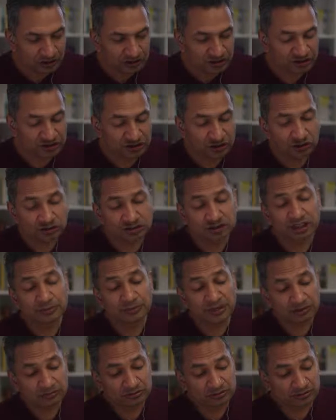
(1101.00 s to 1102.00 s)
the total
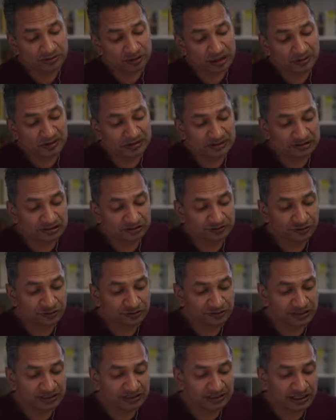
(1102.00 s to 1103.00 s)
amount of
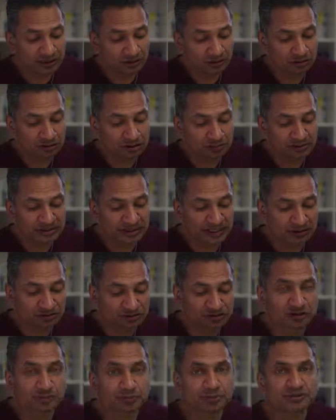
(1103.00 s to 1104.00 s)
funding that Oldham
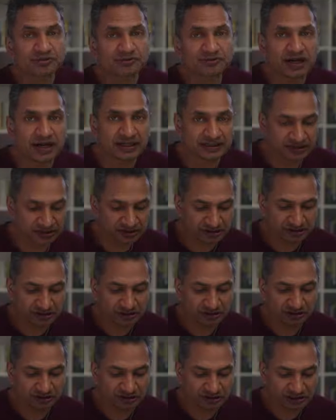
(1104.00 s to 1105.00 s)
Council provided the
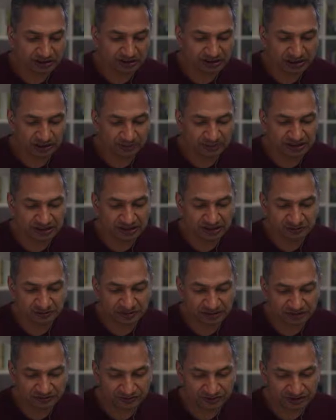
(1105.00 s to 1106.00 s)
Coliseum, and I'll make this
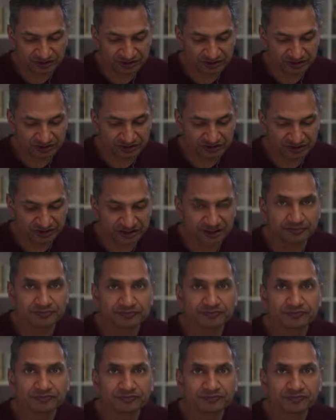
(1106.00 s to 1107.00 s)
bigger for you so you can see it.
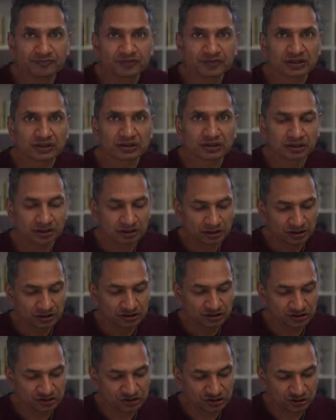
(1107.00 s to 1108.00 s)

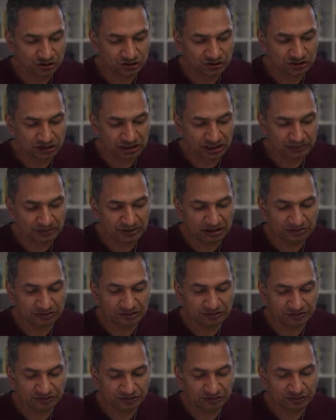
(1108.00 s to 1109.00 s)
The total
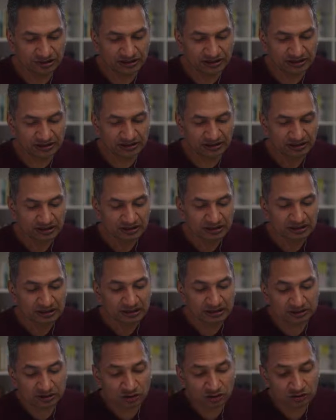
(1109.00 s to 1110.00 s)
amount of funding
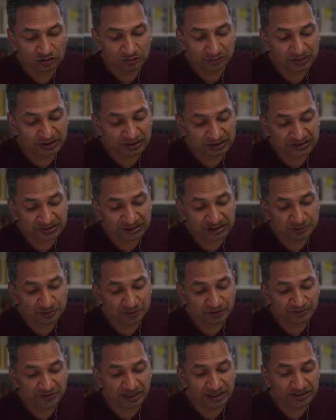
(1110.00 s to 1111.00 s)
that OMBC has
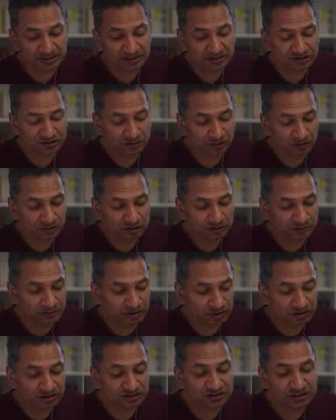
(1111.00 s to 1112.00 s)
provided to Oldham
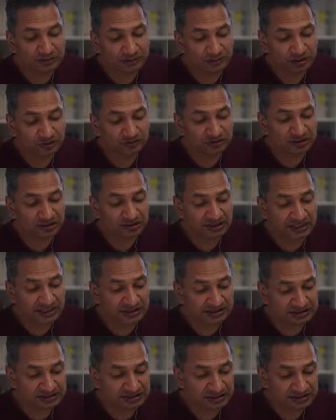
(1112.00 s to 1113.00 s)
Coliseum over the
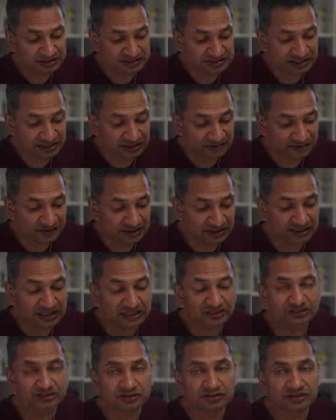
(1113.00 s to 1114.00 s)
last 10
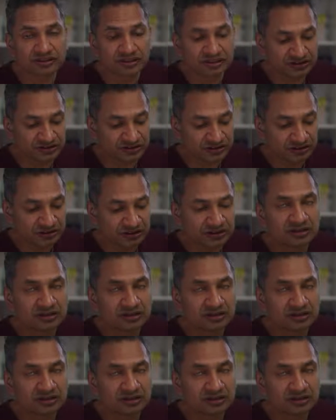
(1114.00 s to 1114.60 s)
financial years,